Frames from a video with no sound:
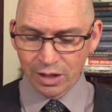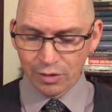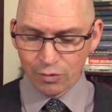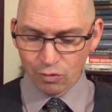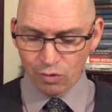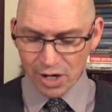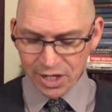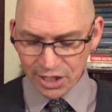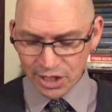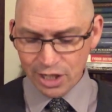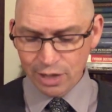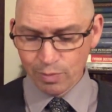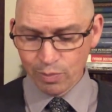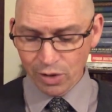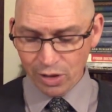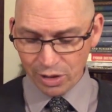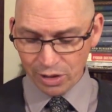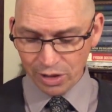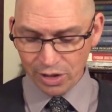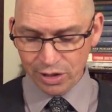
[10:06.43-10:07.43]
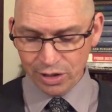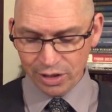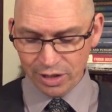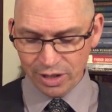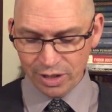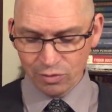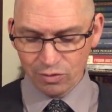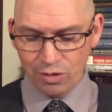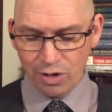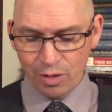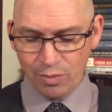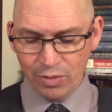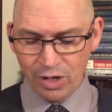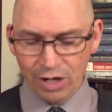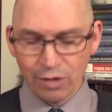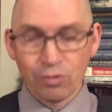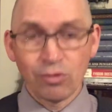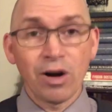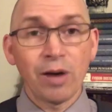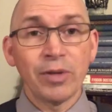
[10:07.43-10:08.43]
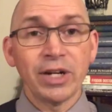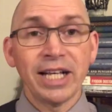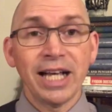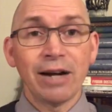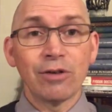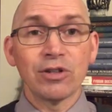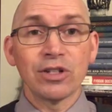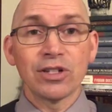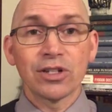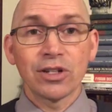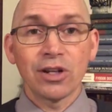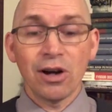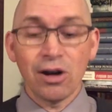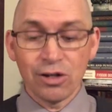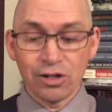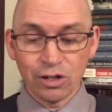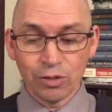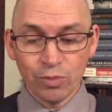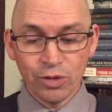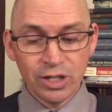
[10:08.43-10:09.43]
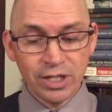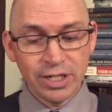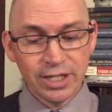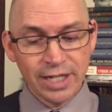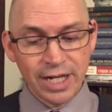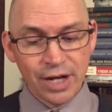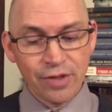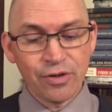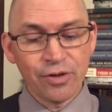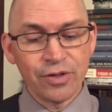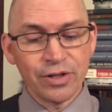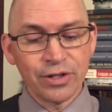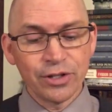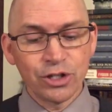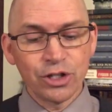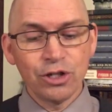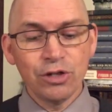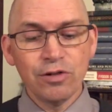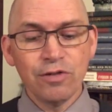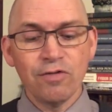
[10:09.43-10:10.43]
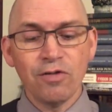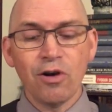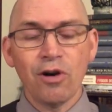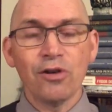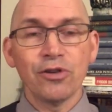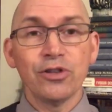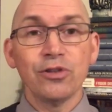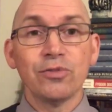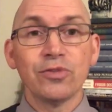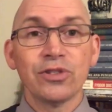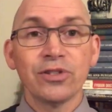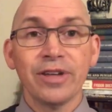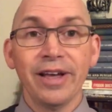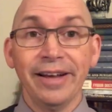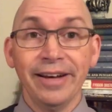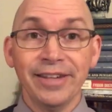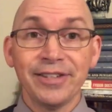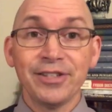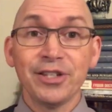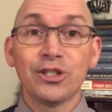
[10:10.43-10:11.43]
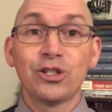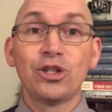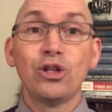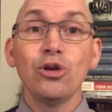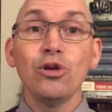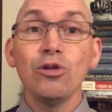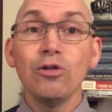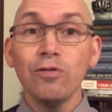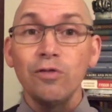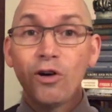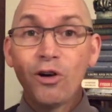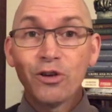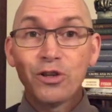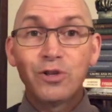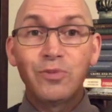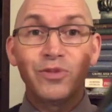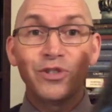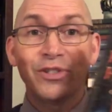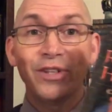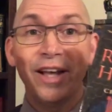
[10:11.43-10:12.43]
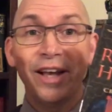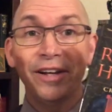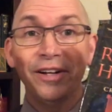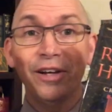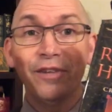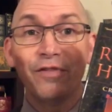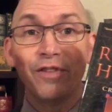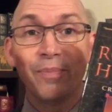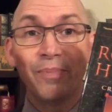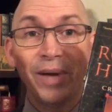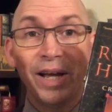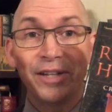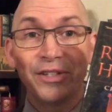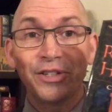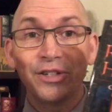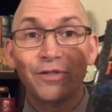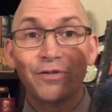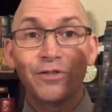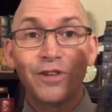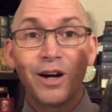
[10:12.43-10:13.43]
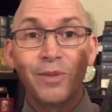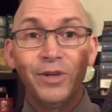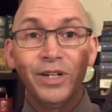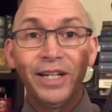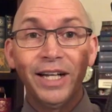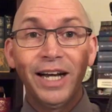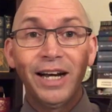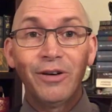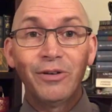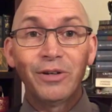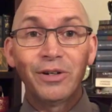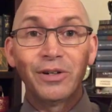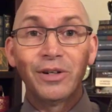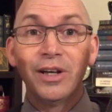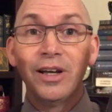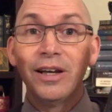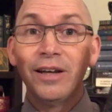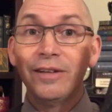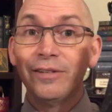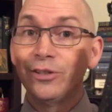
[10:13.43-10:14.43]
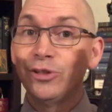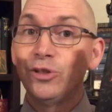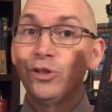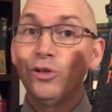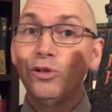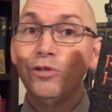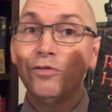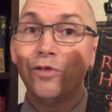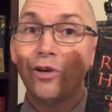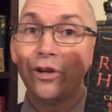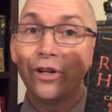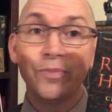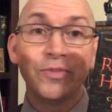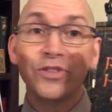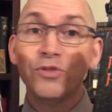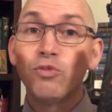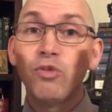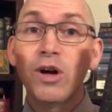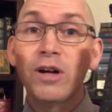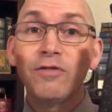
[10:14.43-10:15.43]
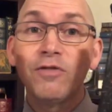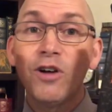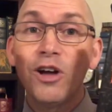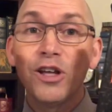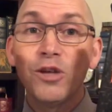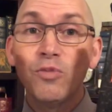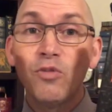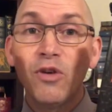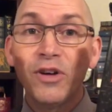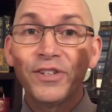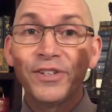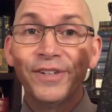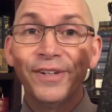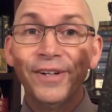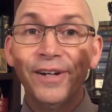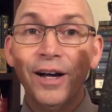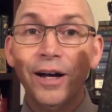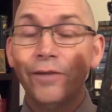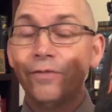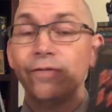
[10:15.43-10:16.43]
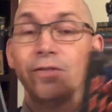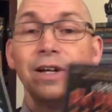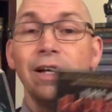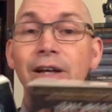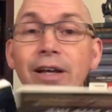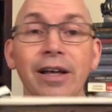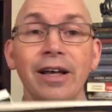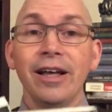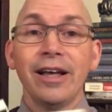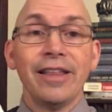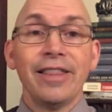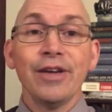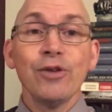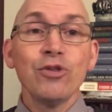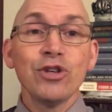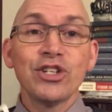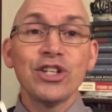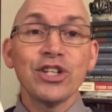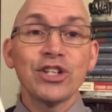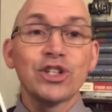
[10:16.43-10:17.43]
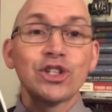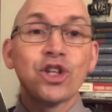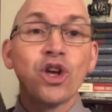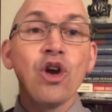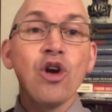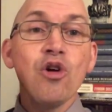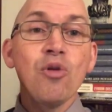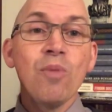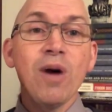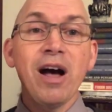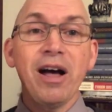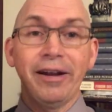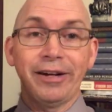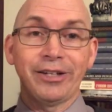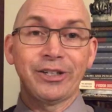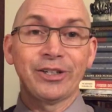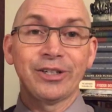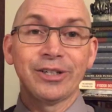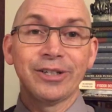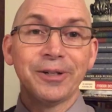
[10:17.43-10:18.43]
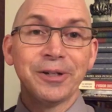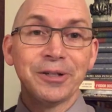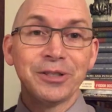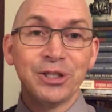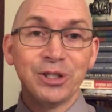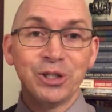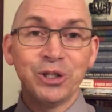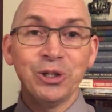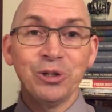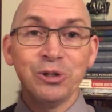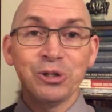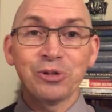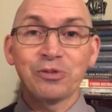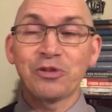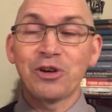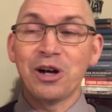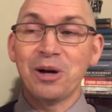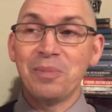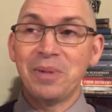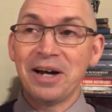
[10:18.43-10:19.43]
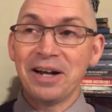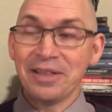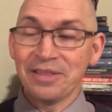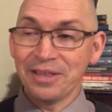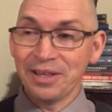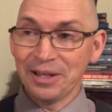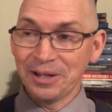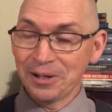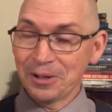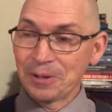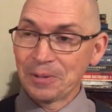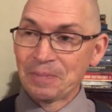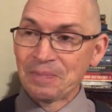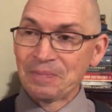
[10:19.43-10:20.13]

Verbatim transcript: Rusty Burke, a, Robert E. Howard scholar, put together this two volume set. It's a two volume set of the best of Robert E. Howard. Two volumes. And one volume wasn't enough. There was just too much to choose from, I think.